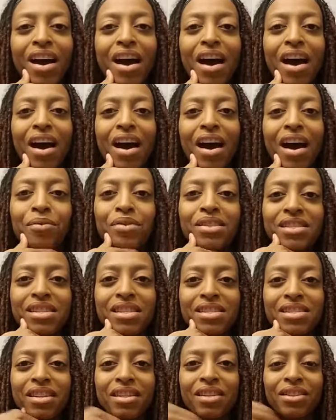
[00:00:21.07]
I was
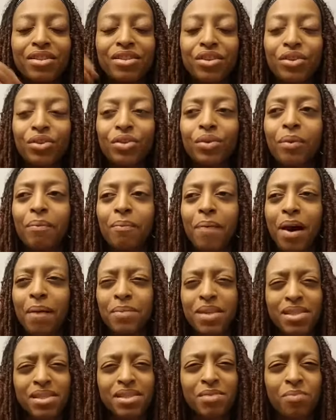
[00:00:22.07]
listening to my
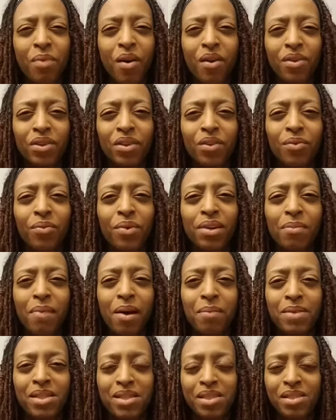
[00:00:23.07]
business partner, one of my
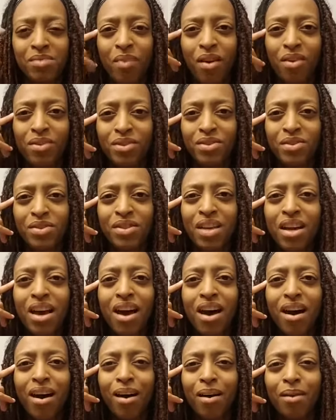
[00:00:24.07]
business partners
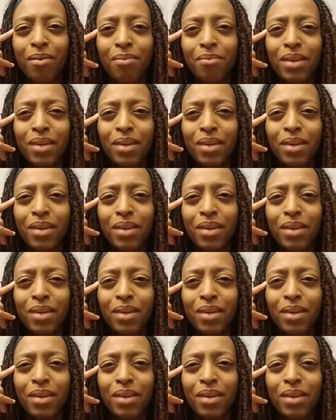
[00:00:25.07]
um,